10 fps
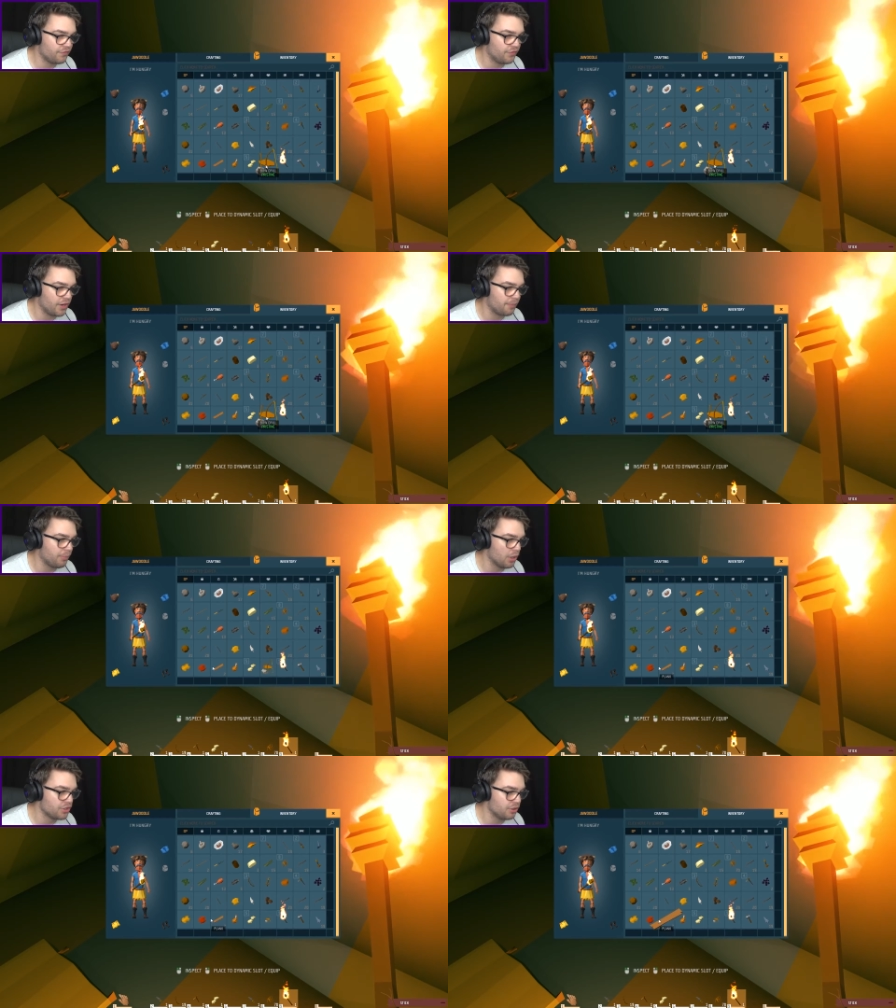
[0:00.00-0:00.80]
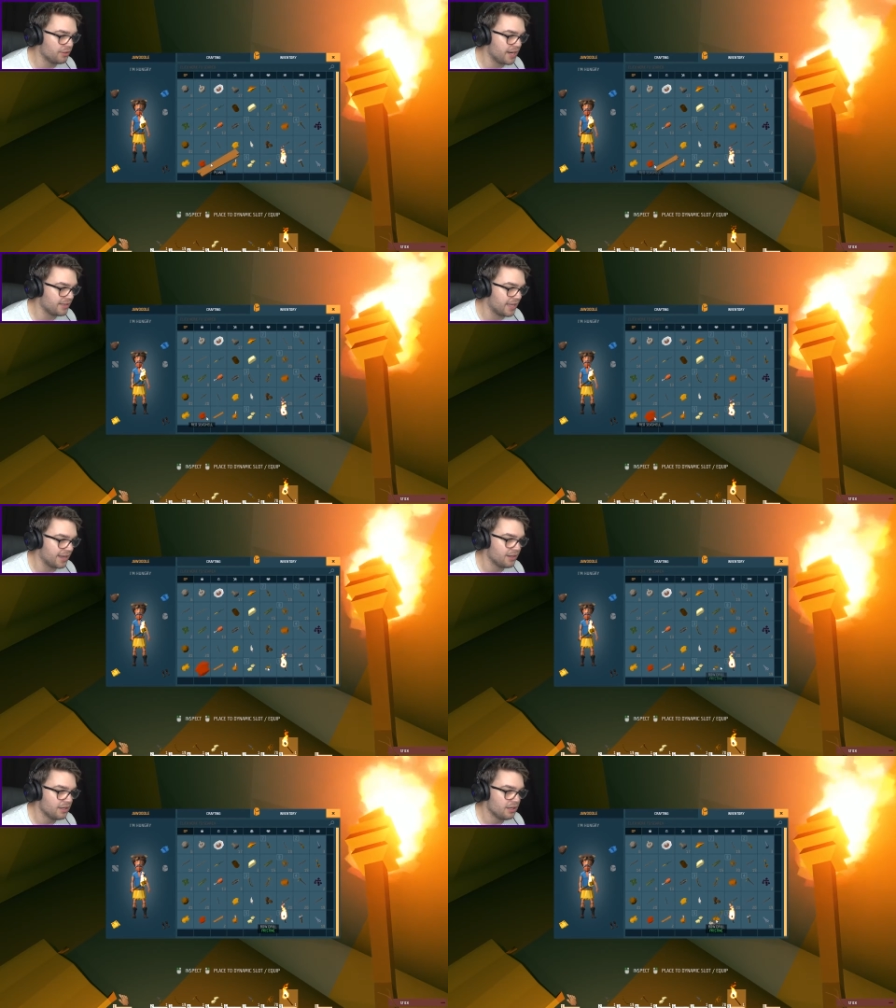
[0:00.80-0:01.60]
Frick, Bojo will need
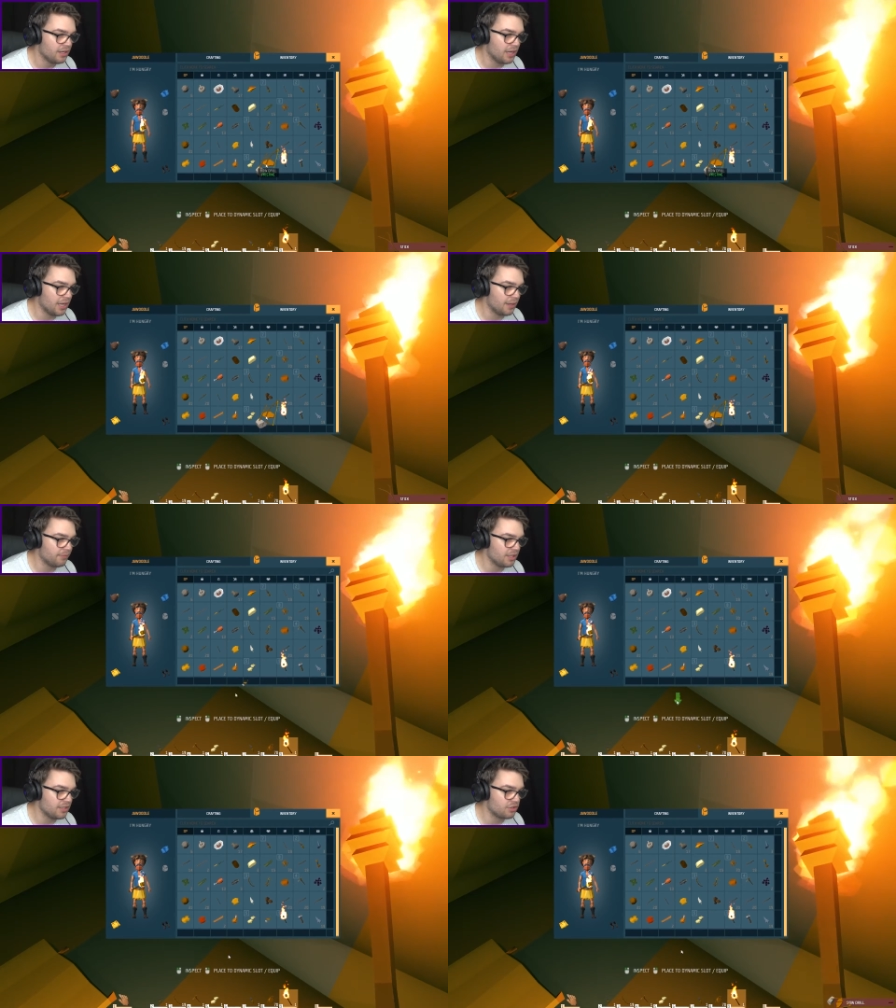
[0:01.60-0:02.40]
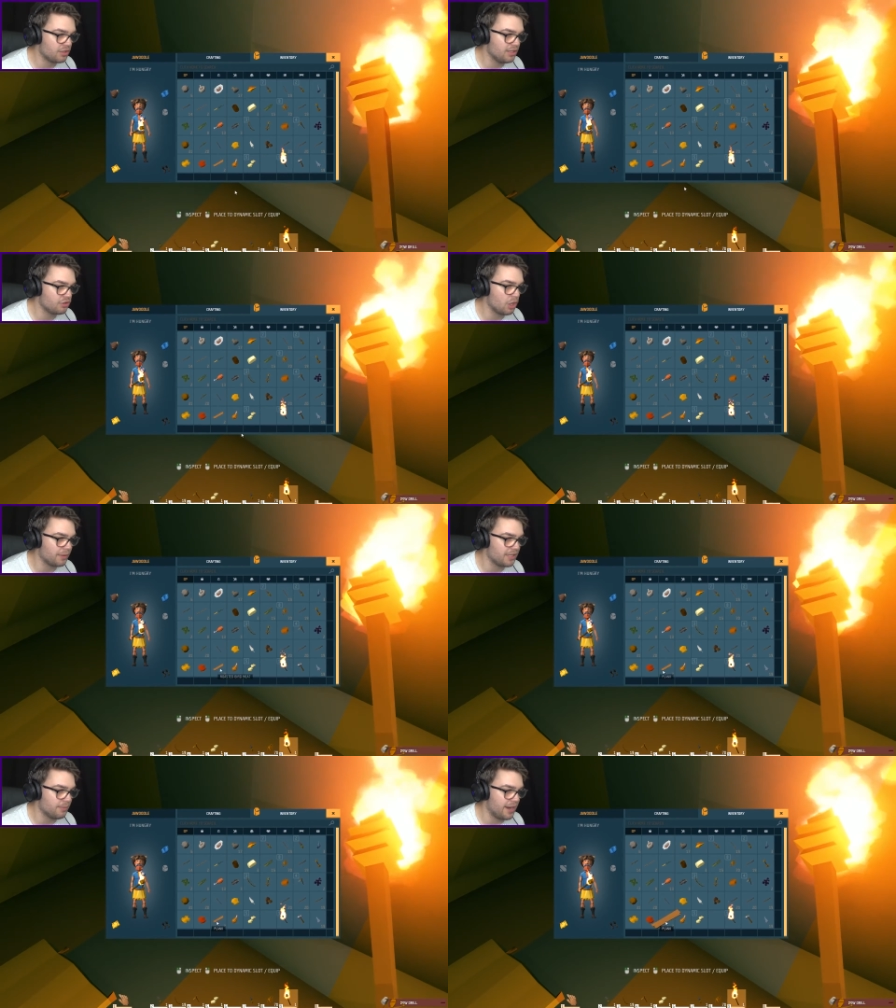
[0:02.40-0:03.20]
that. Let's just drop
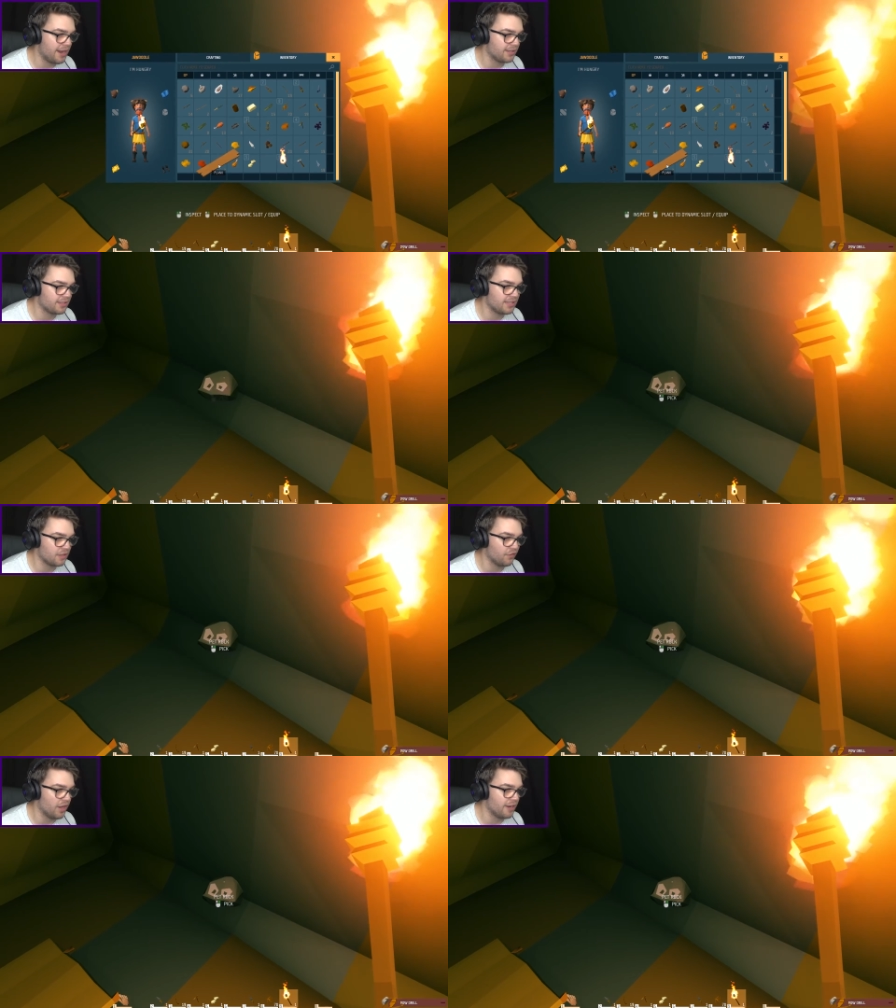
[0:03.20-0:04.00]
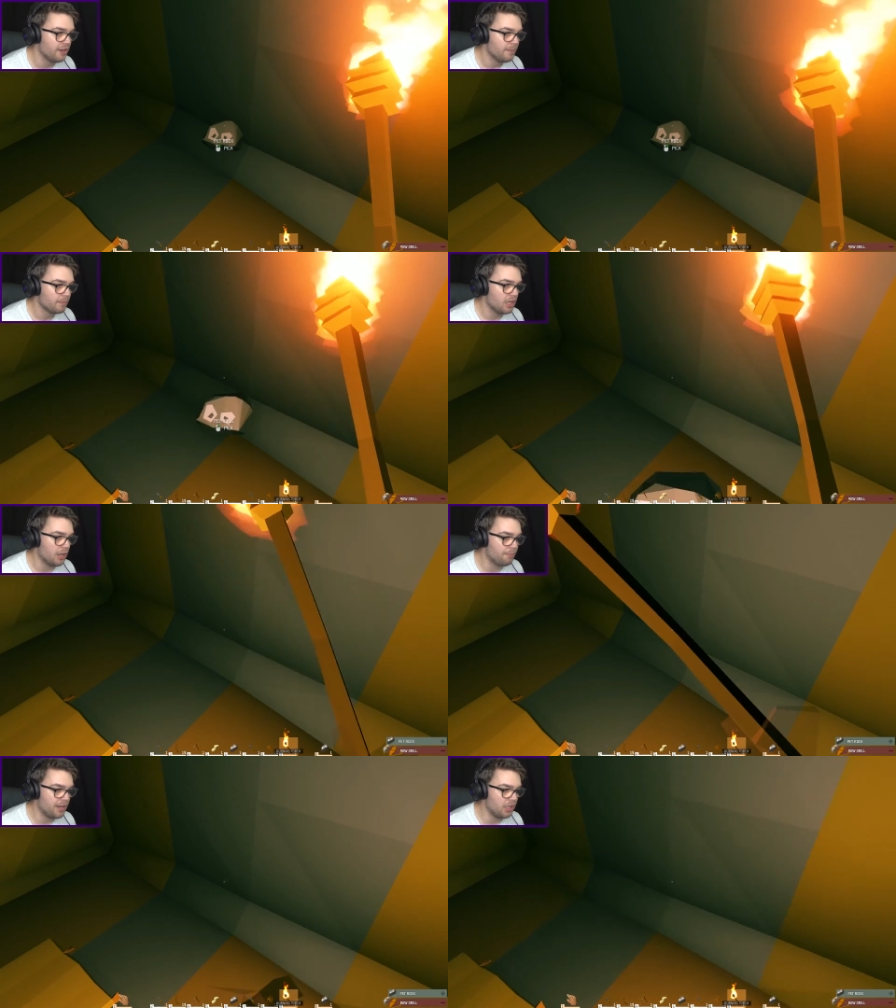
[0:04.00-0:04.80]
this in my house, because that's fine.
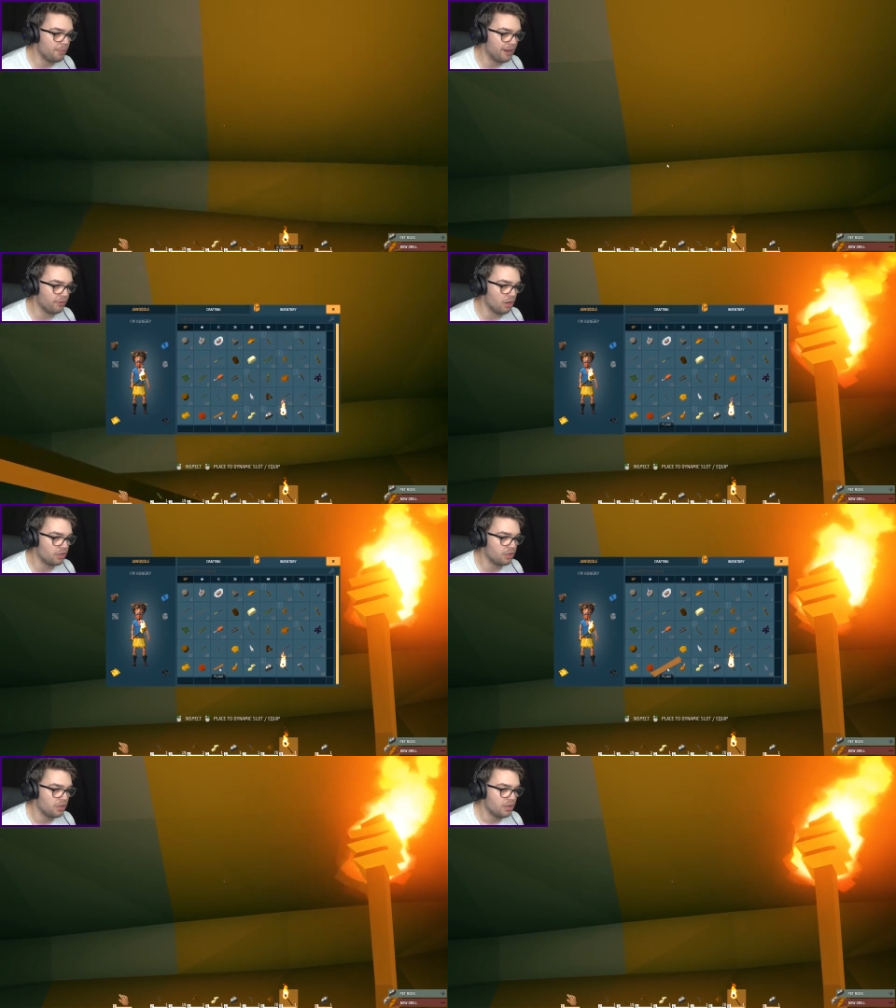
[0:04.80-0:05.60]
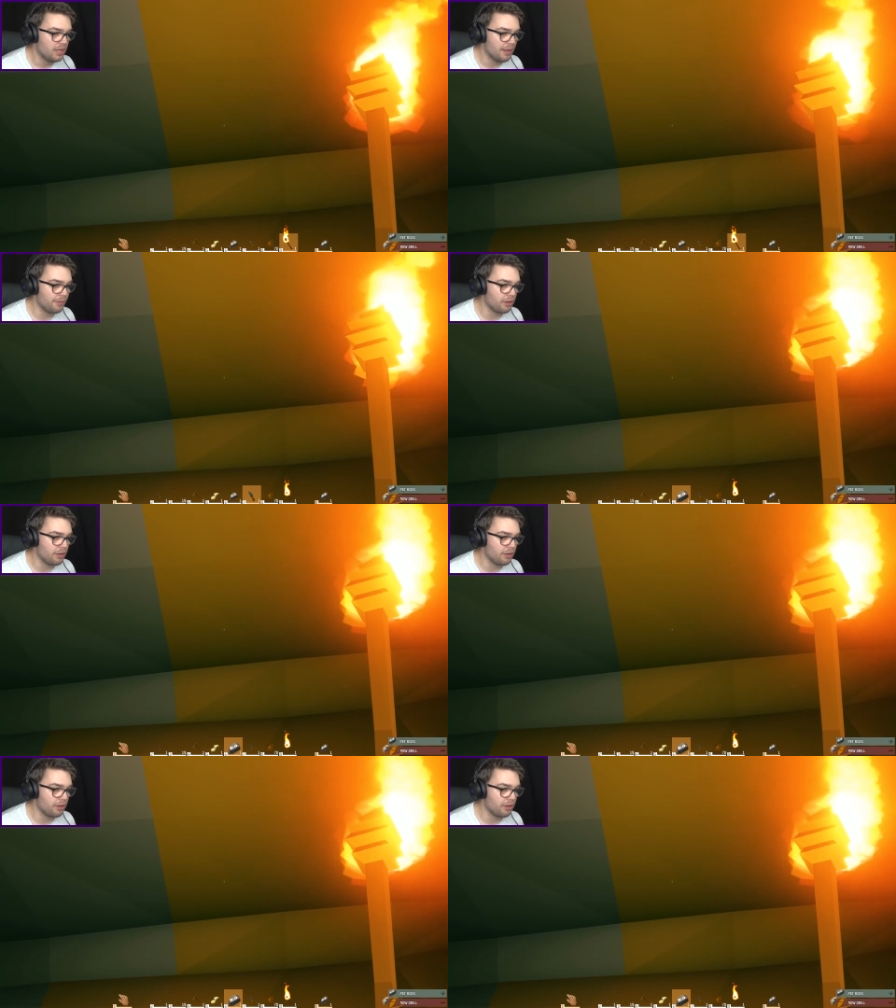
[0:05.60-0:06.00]
Alright, pick up the pet rock, and we're